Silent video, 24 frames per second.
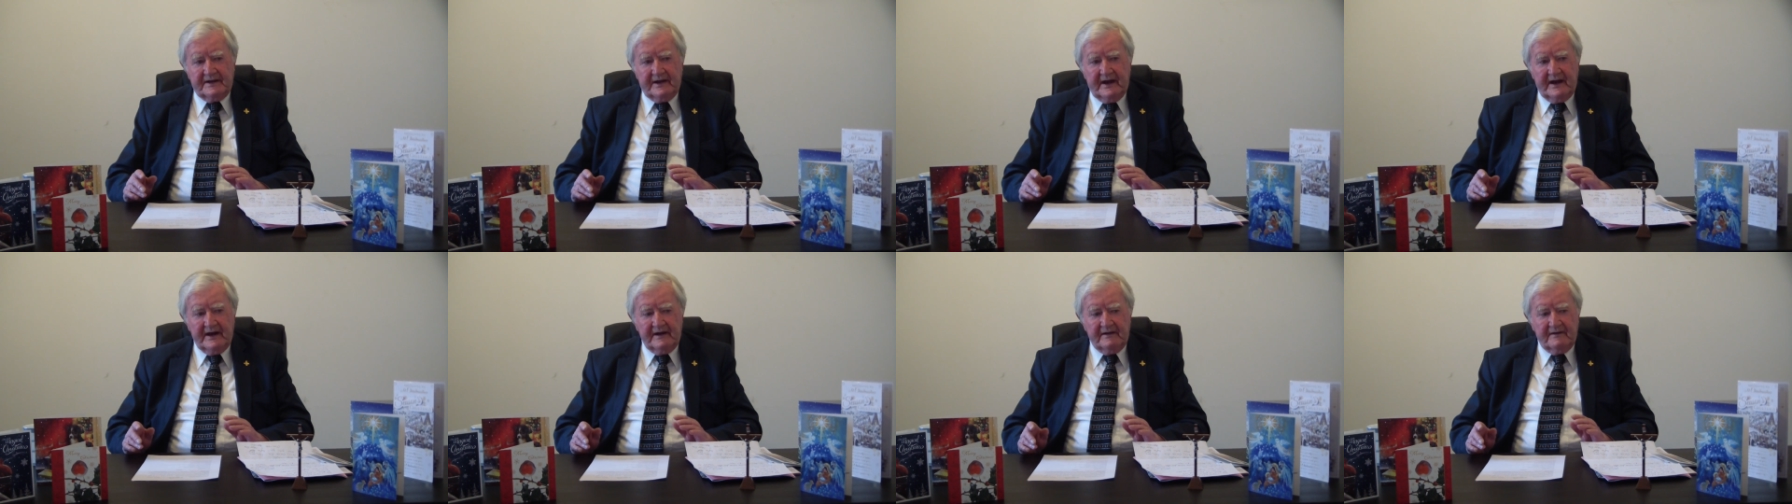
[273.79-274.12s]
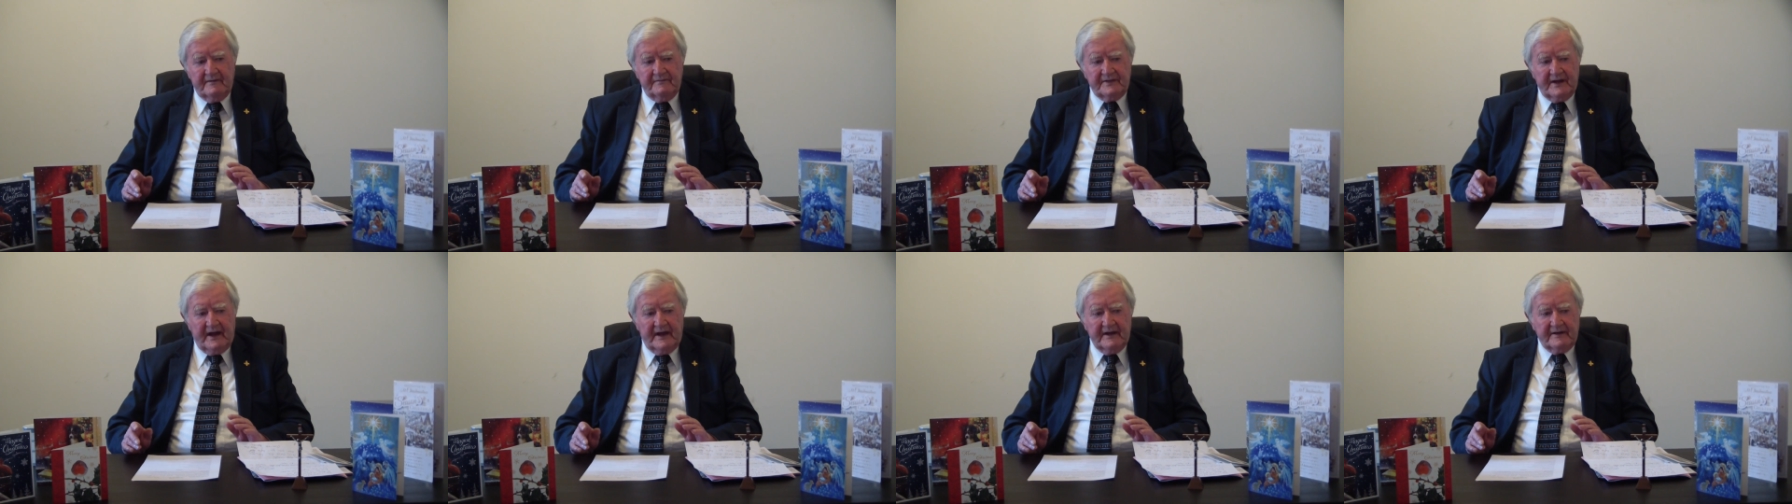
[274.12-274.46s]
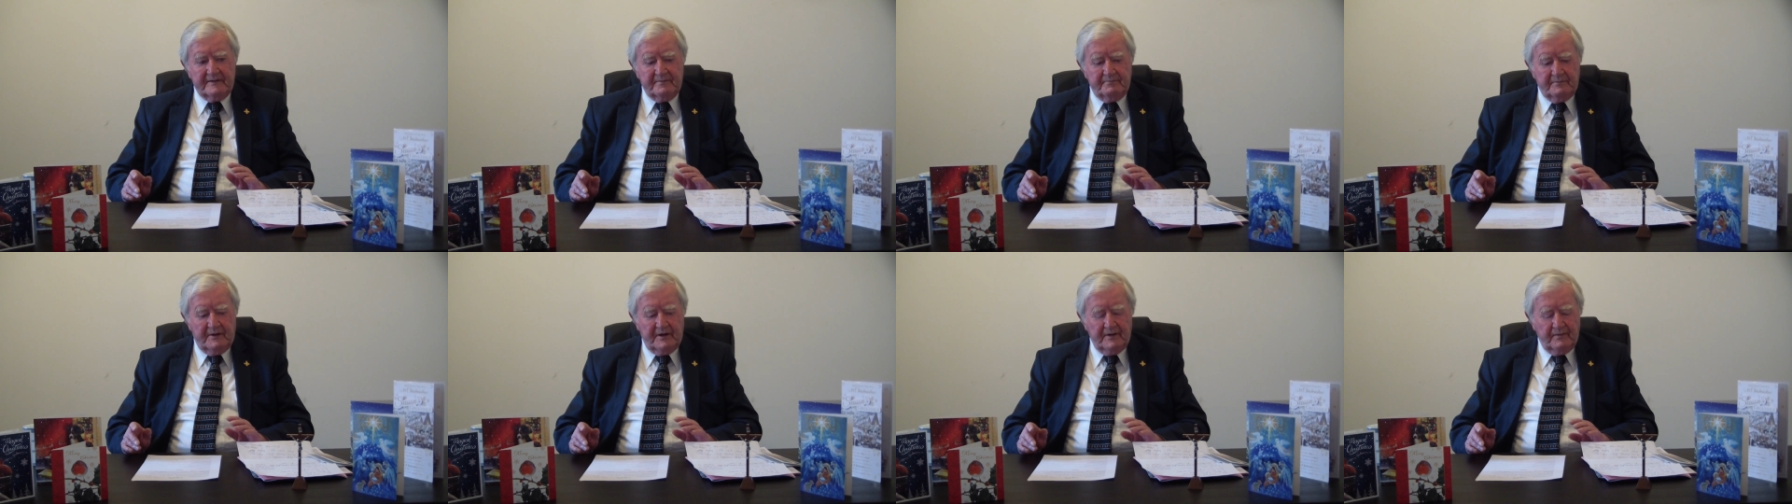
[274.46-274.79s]
care of
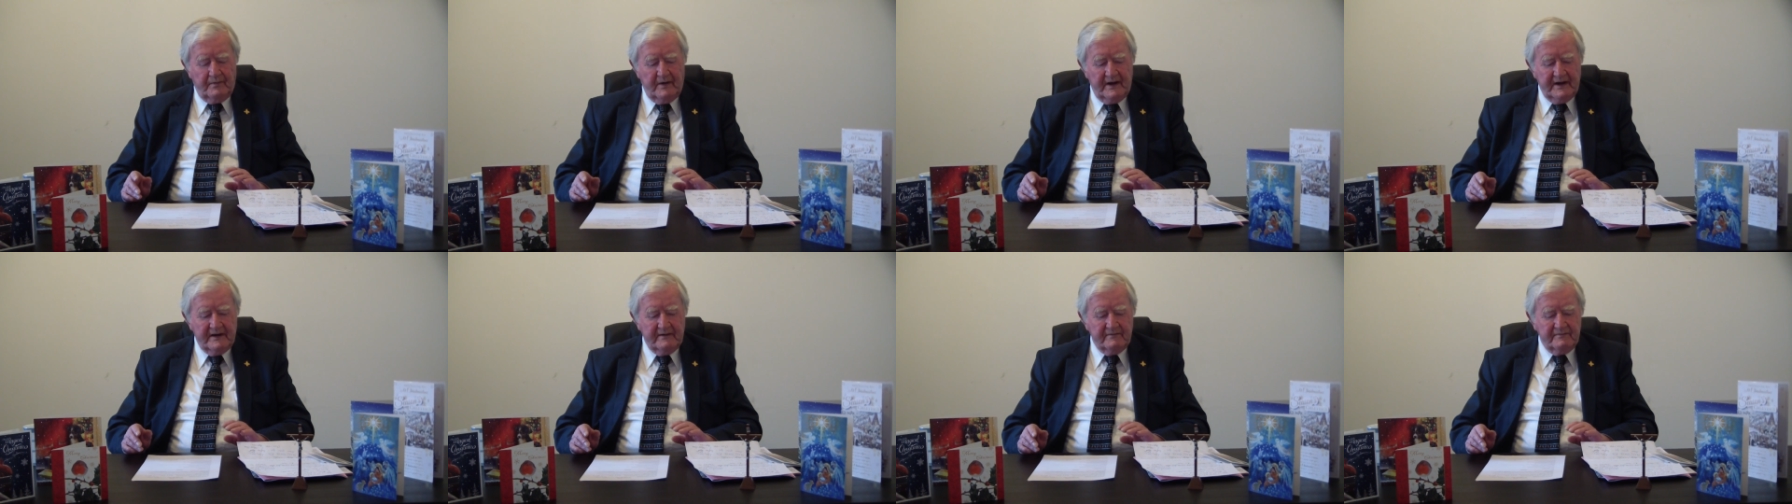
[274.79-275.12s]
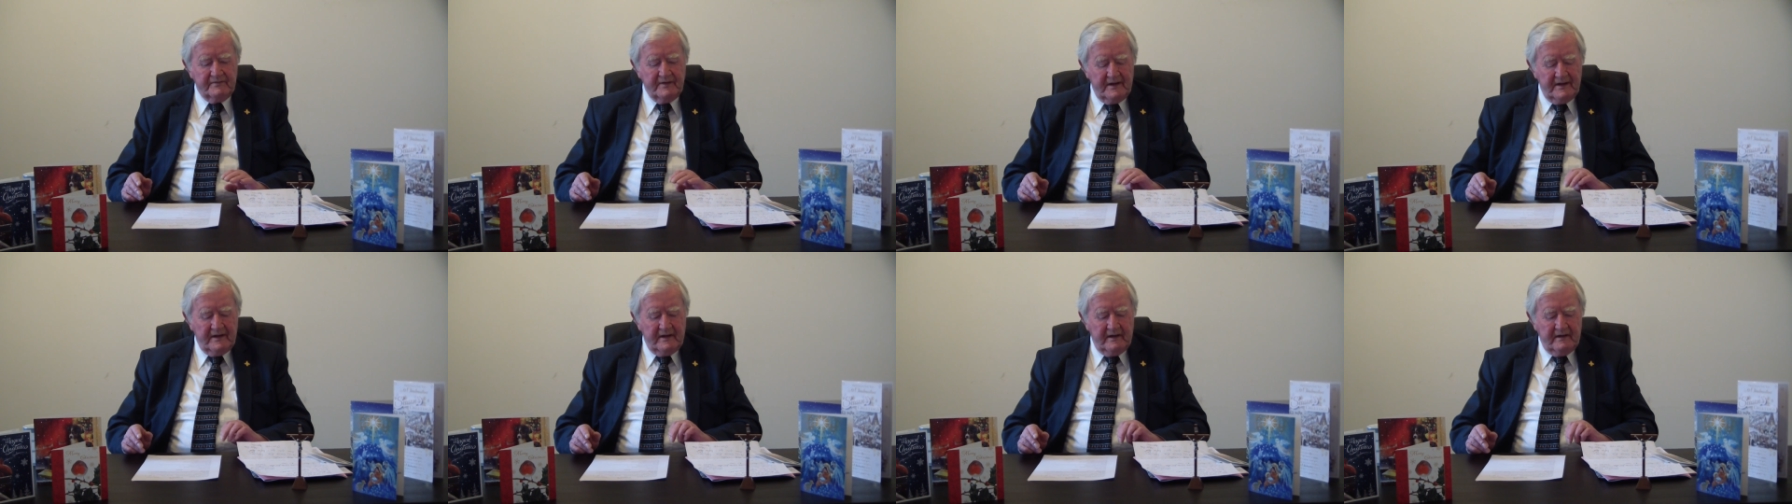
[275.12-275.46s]
that by way of